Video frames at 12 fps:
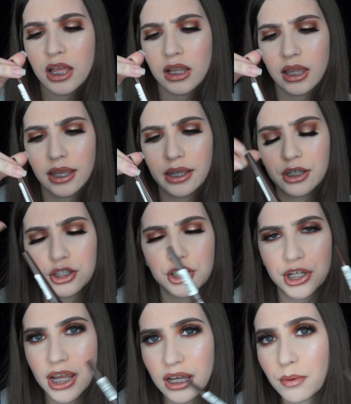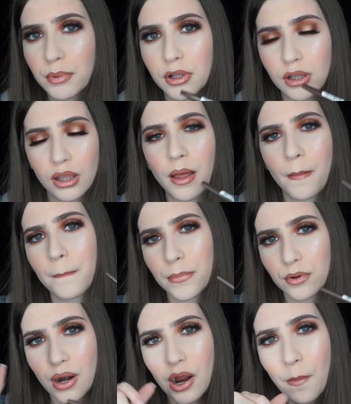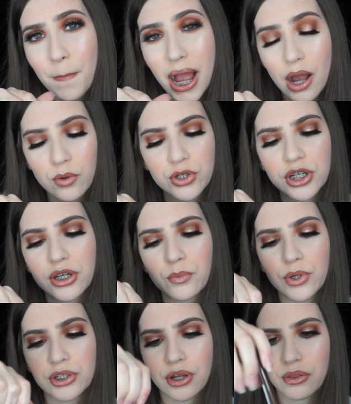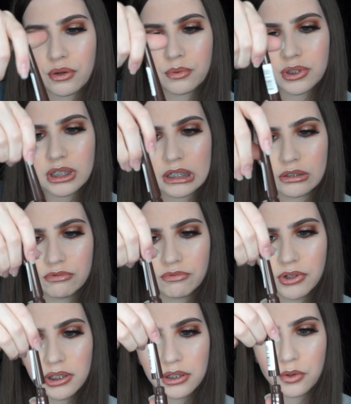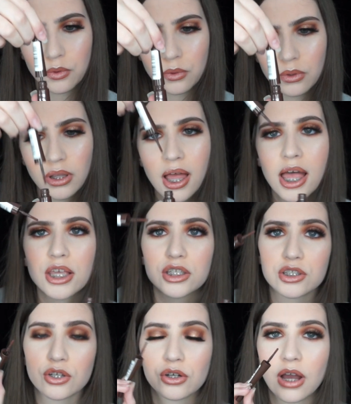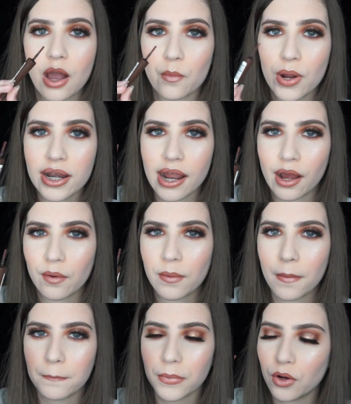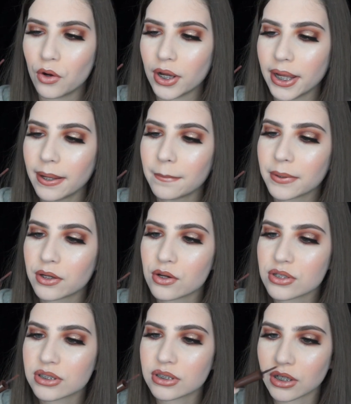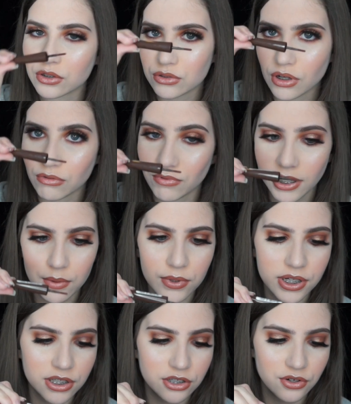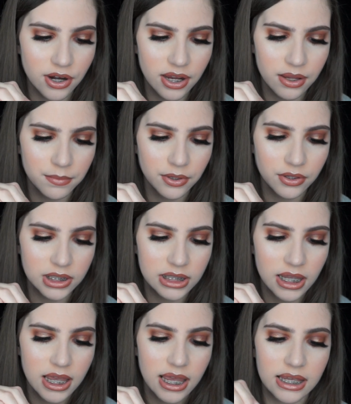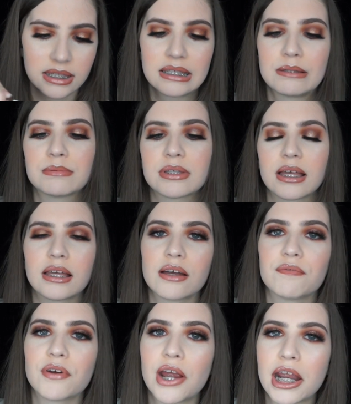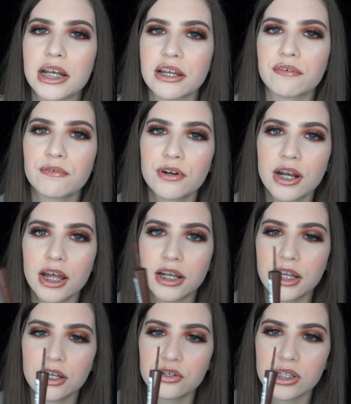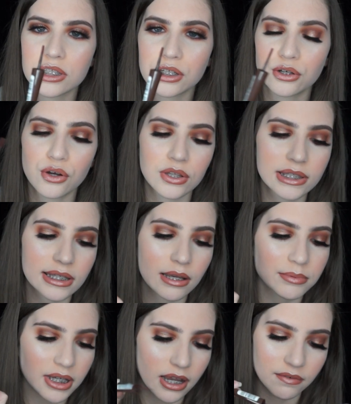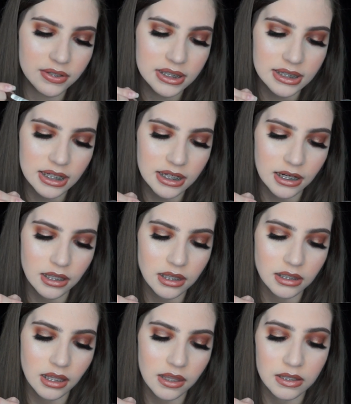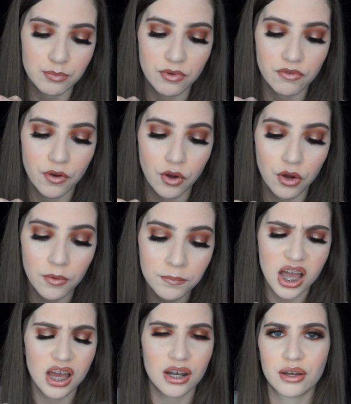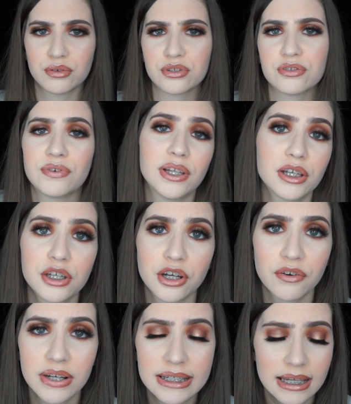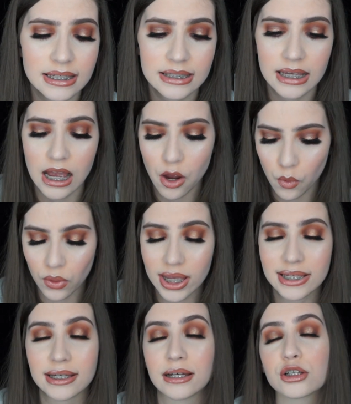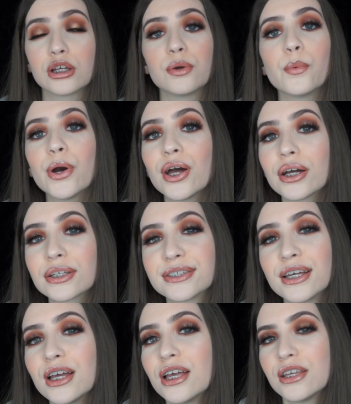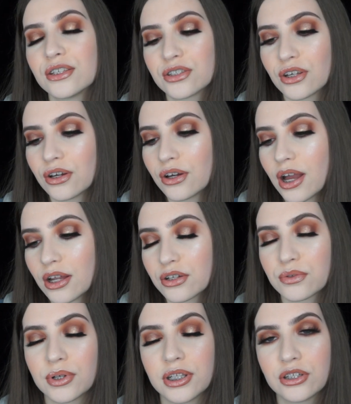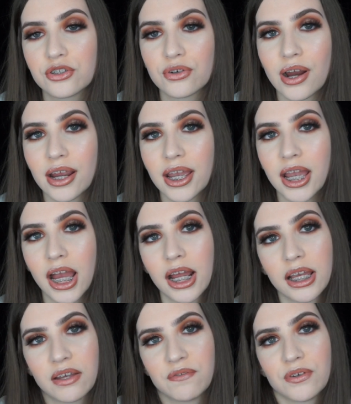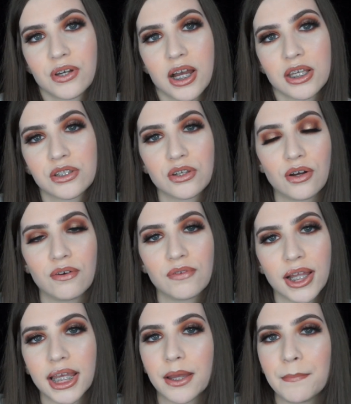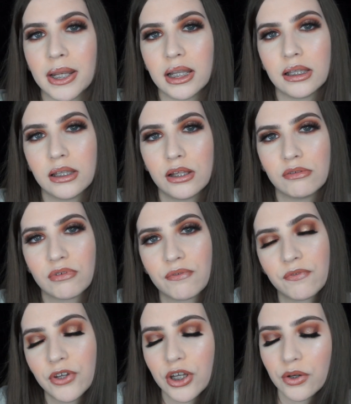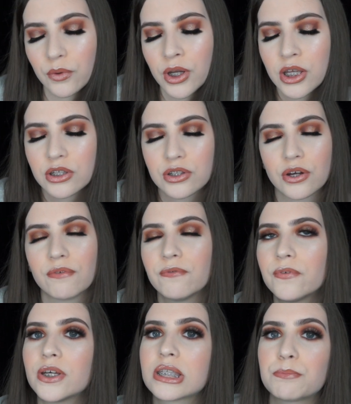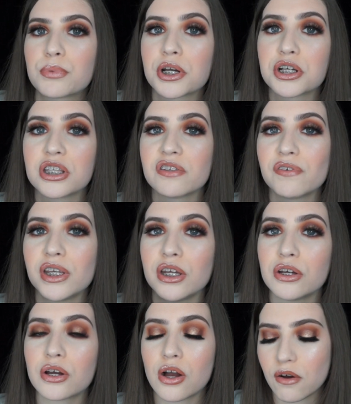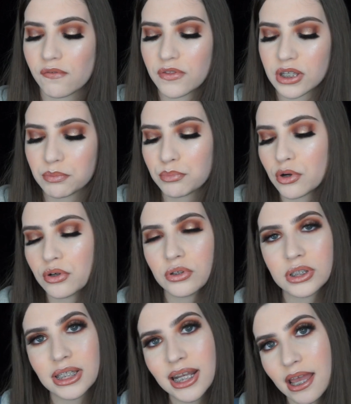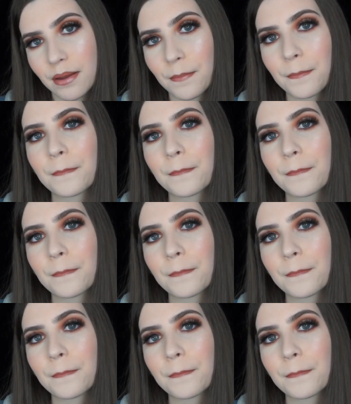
like shakeable brow powder, which I thought was like really cool. So I went out and bought it because I really wanted to try it because it seems like a very different and interesting concept. I haven't seen anything like this before and I was just really curious as to how this actually works. So I just wanted to try it and give you guys sort of like a mini little review, sort of first impressions video of this product today.